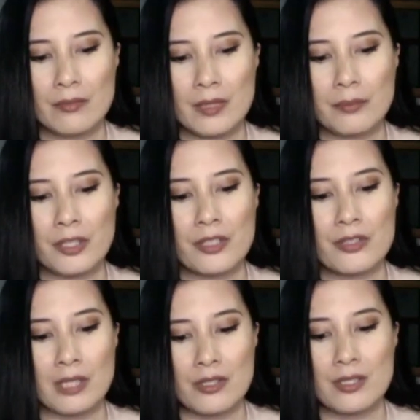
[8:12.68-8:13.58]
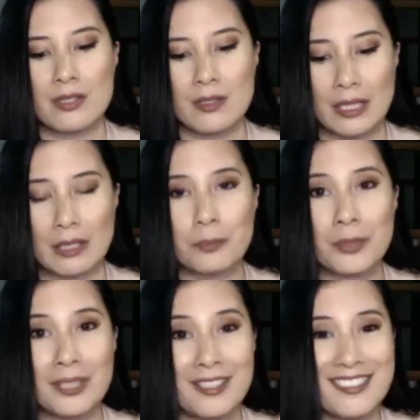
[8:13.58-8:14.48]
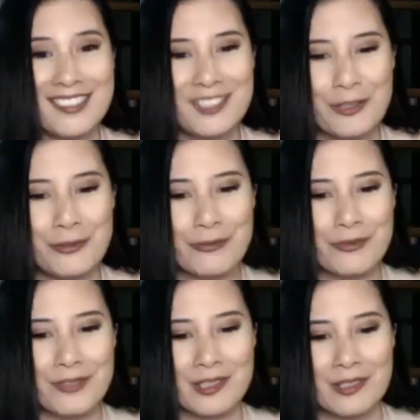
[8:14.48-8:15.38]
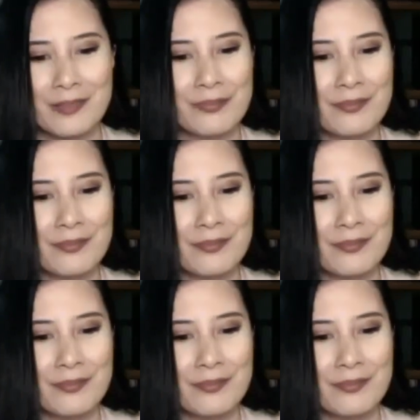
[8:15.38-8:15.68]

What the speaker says: because there's the appeal of the